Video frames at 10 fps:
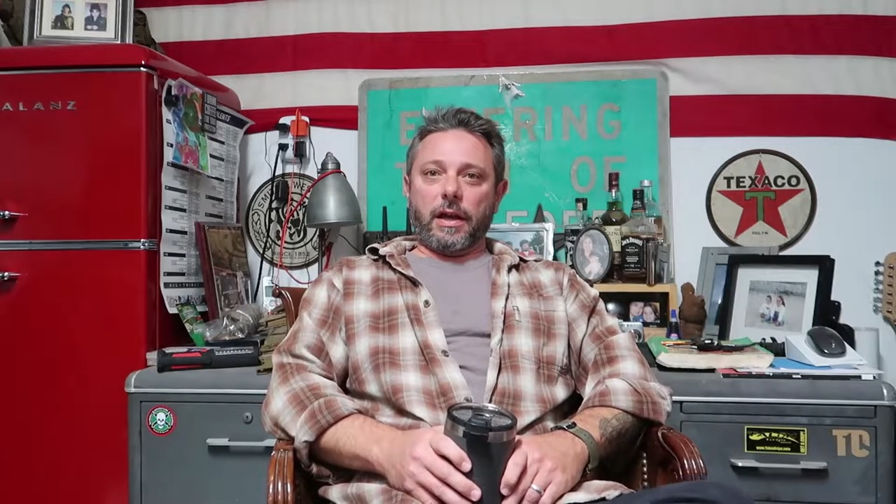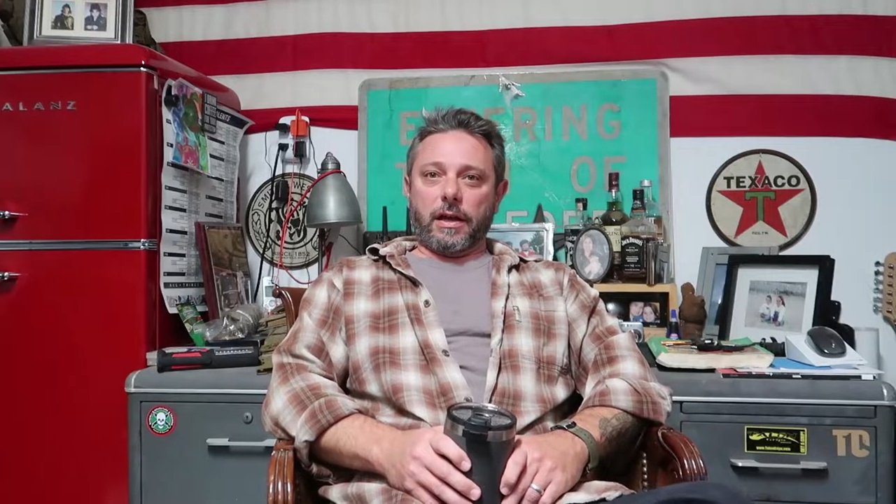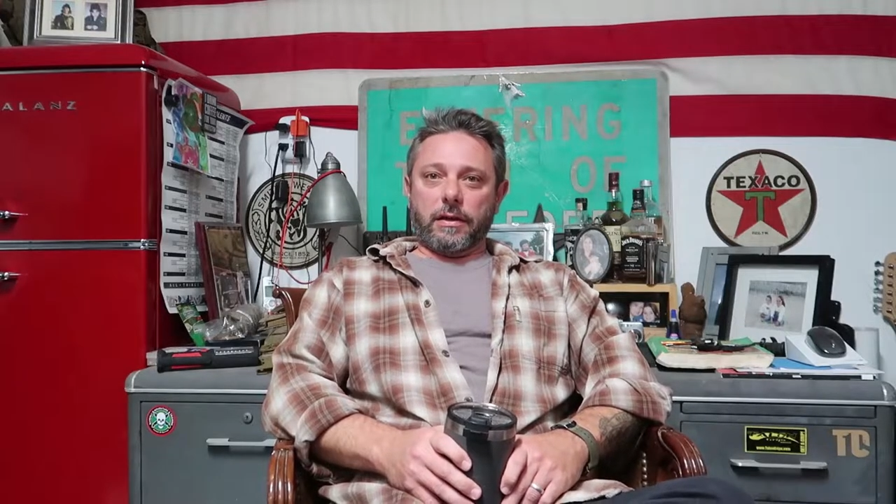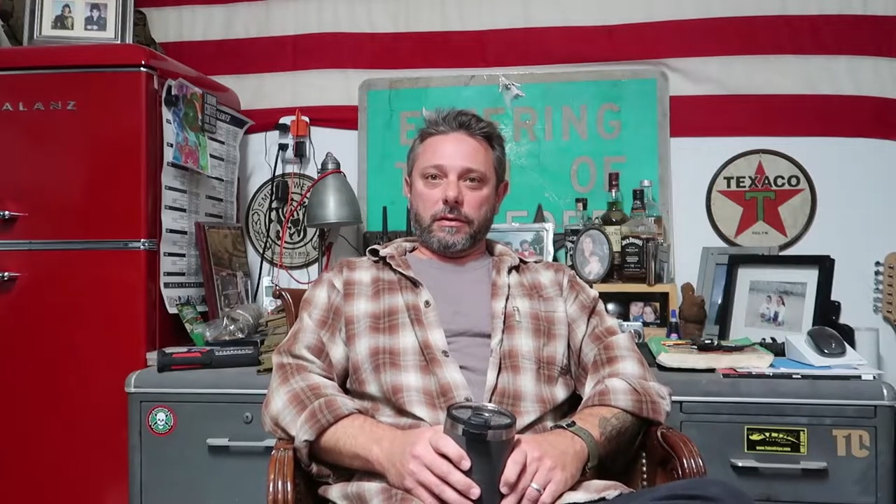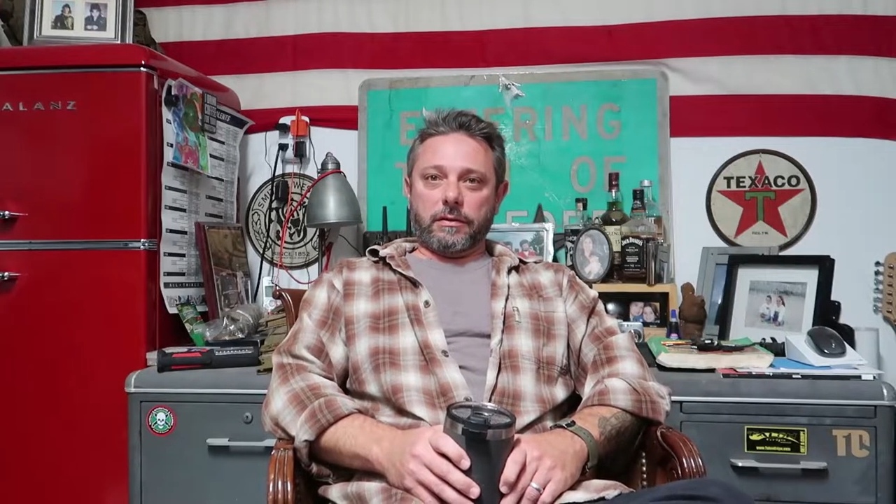
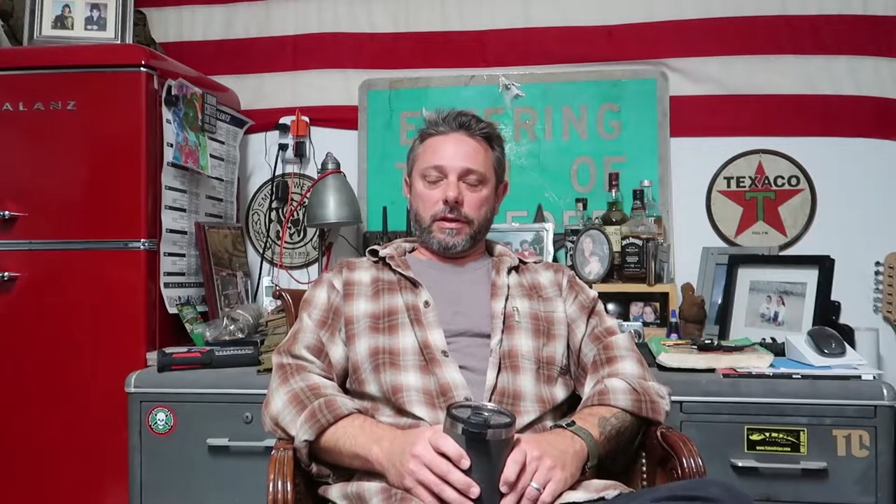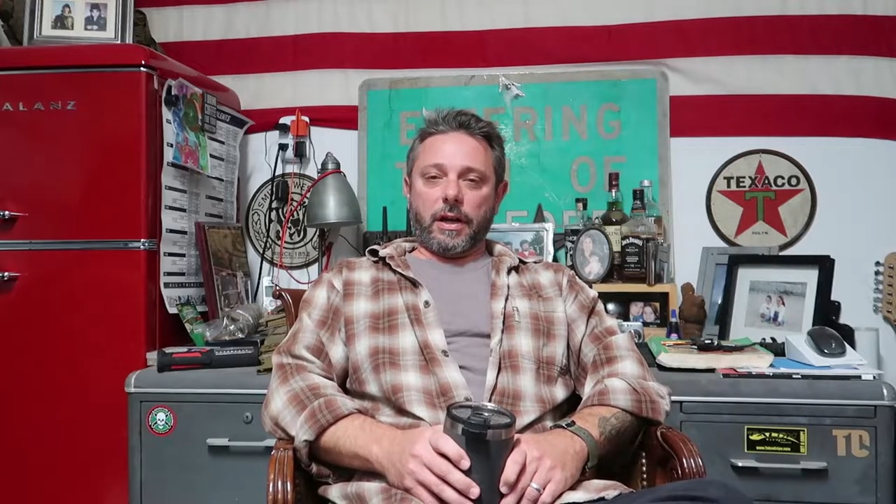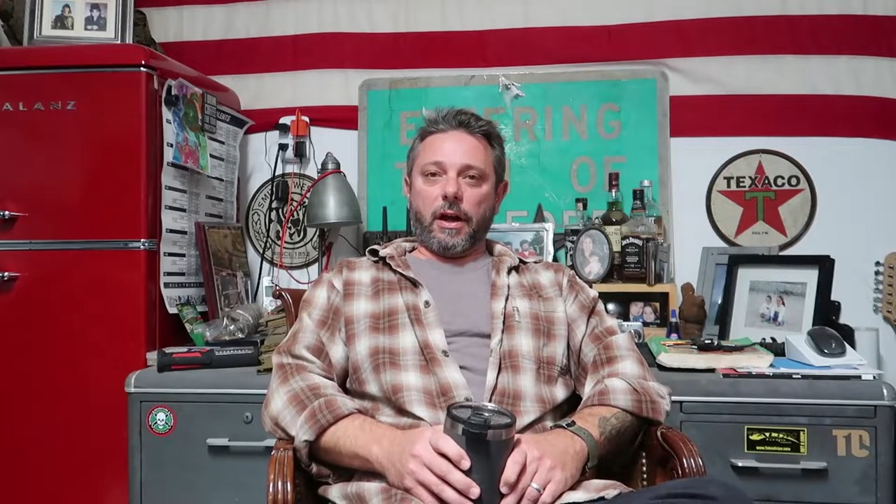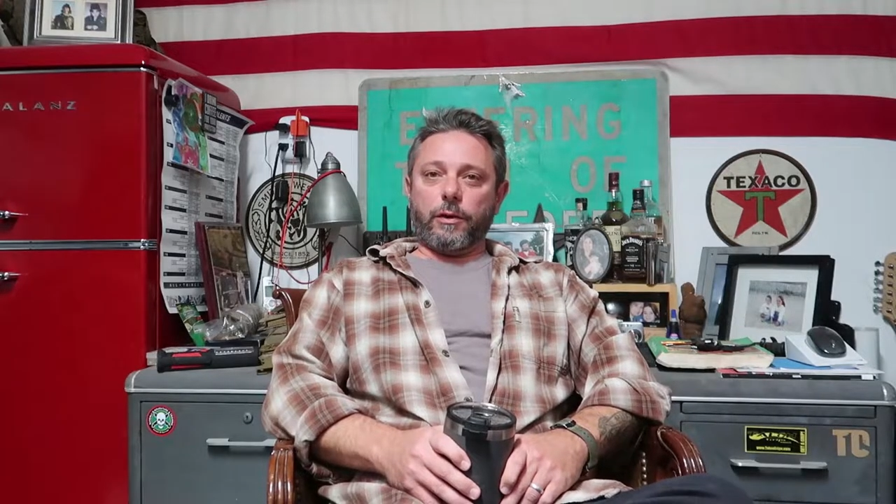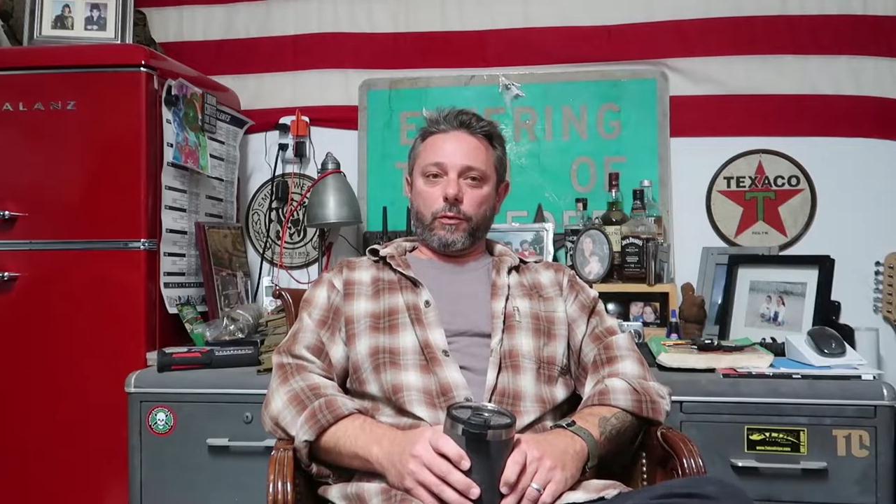and
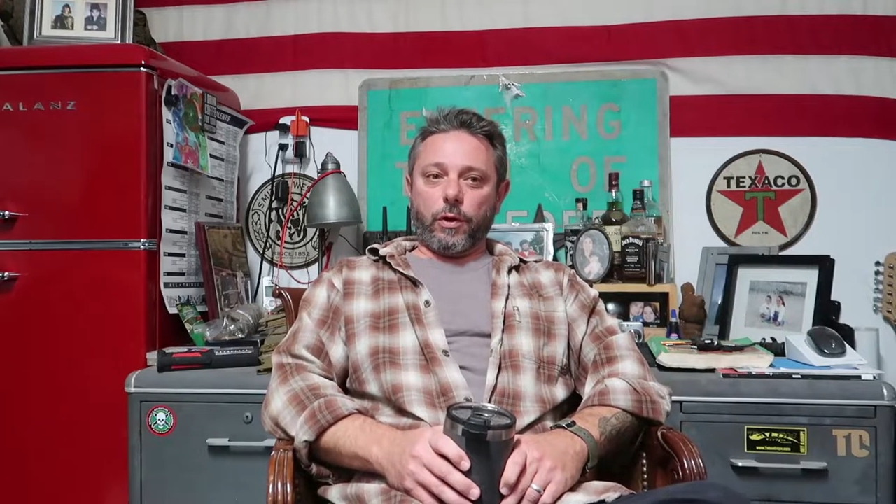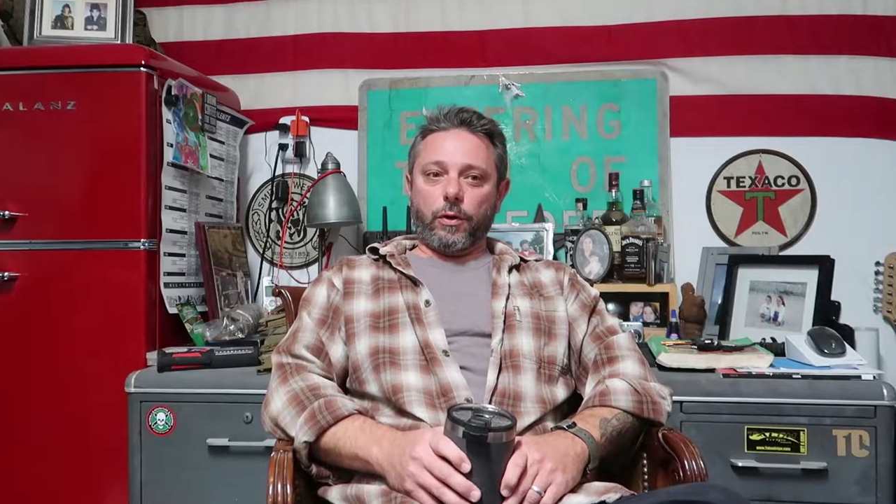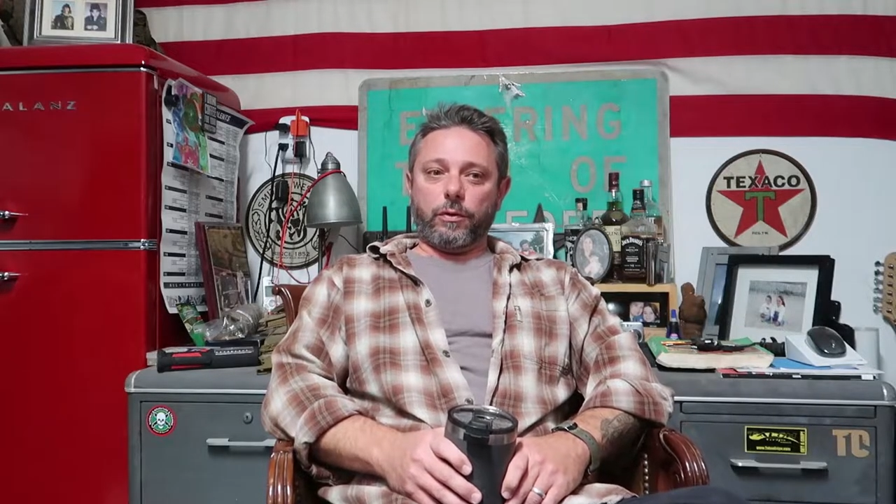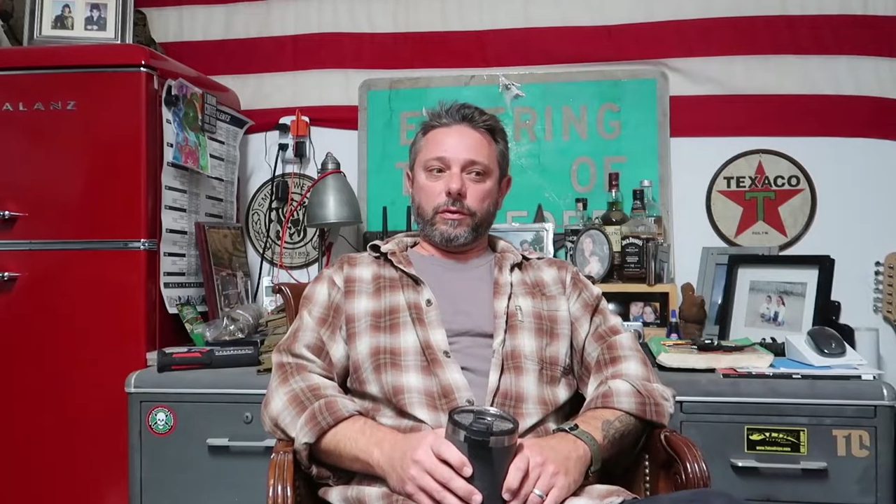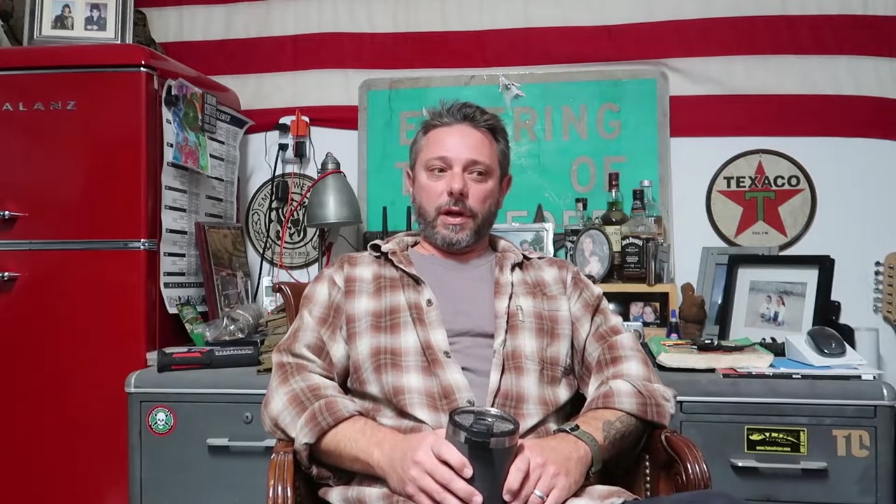get on the
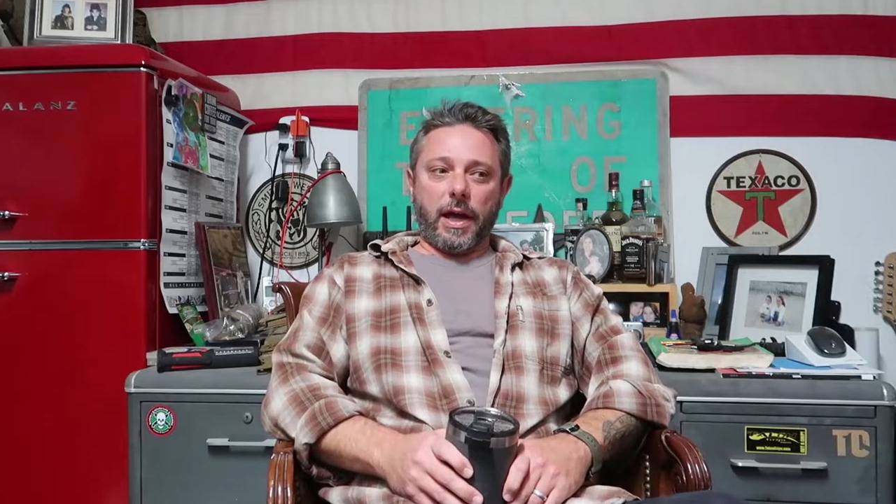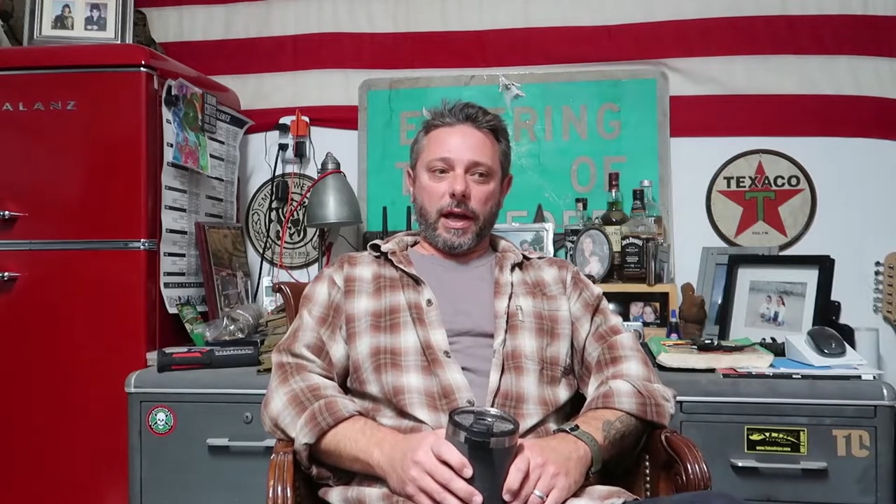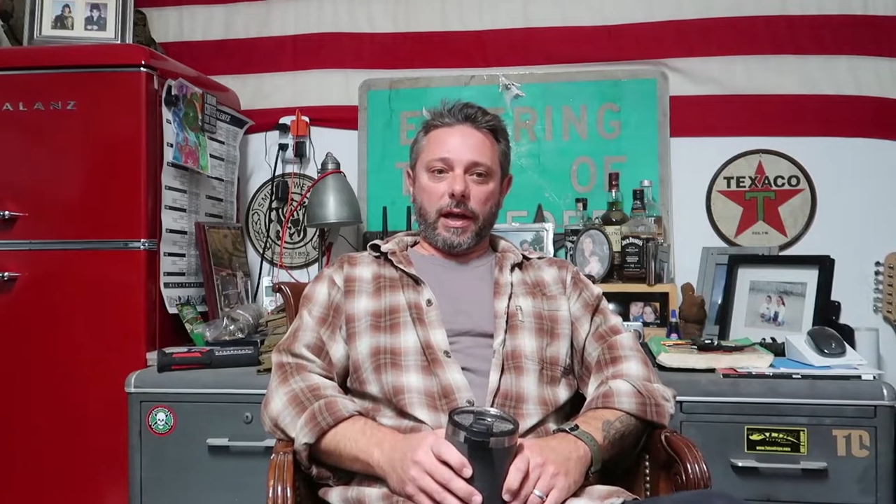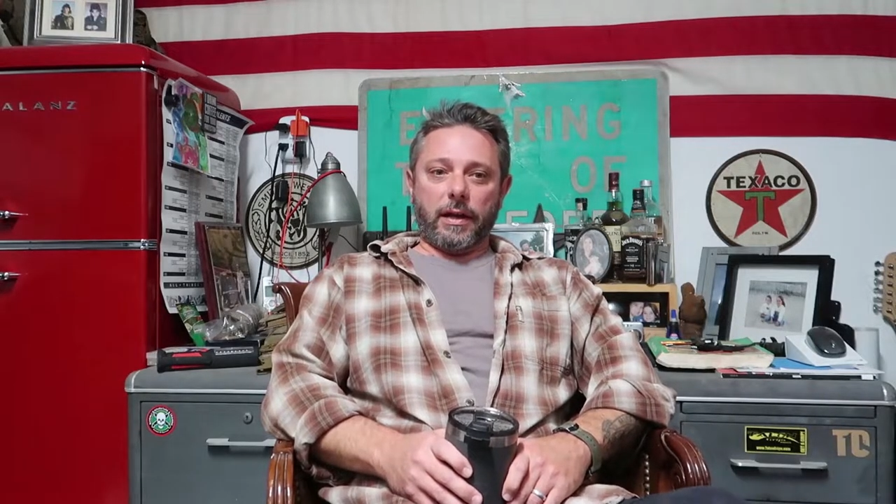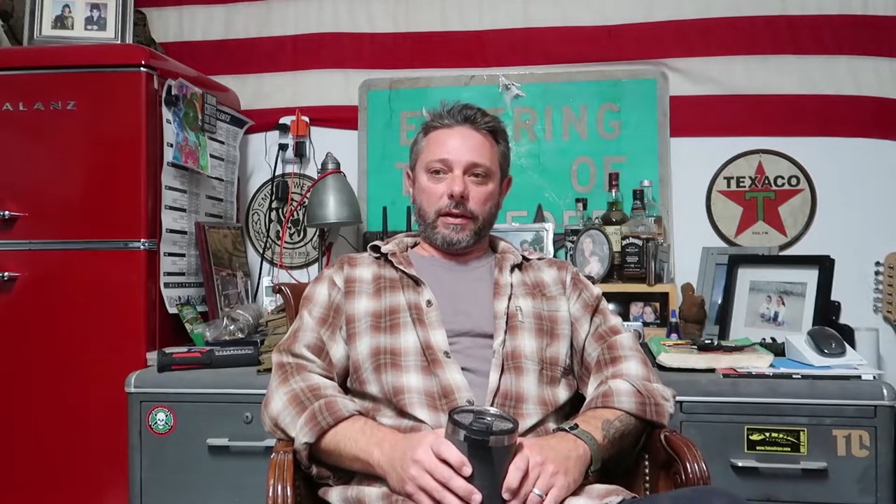road
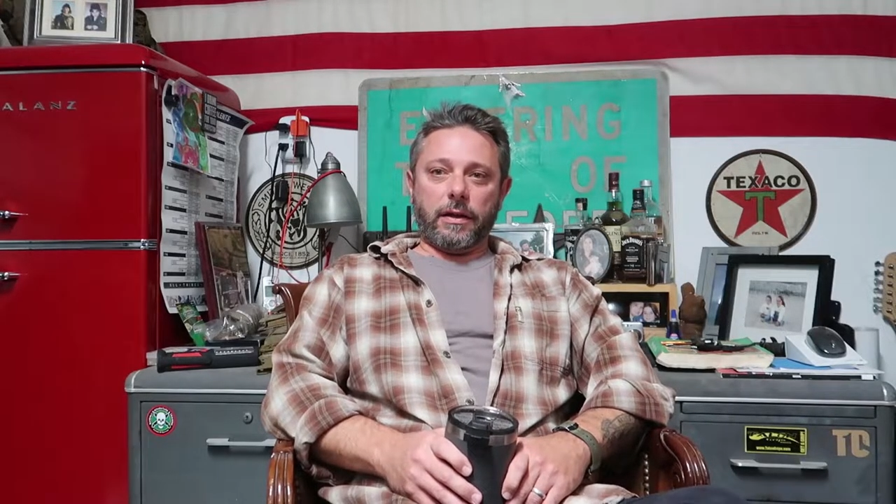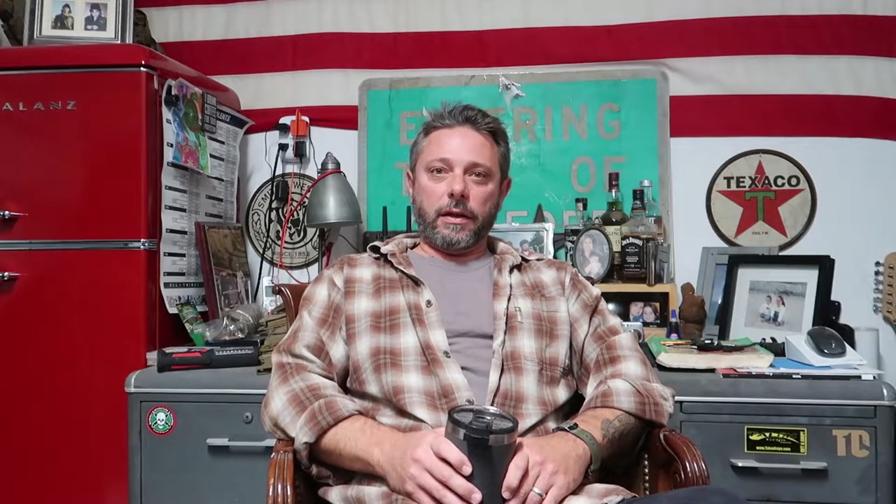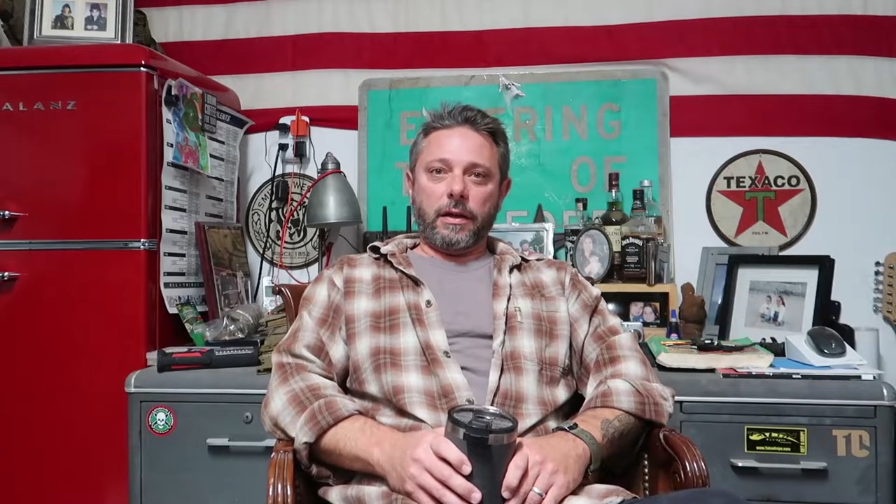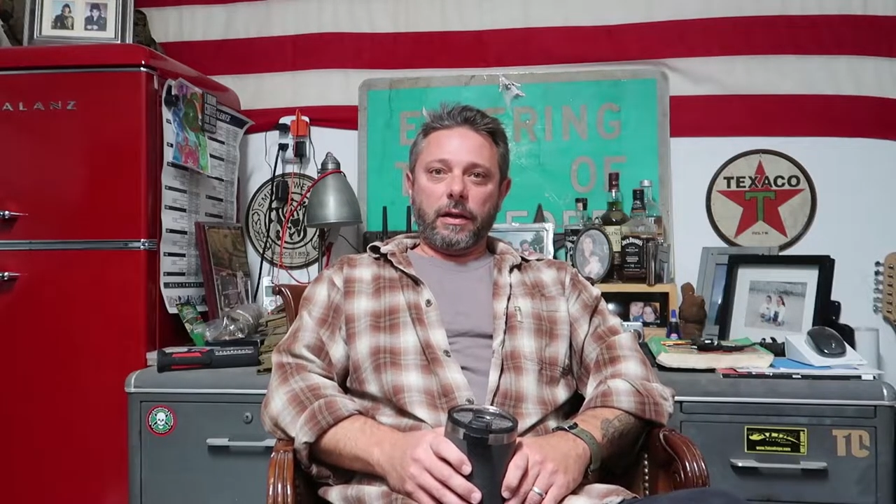and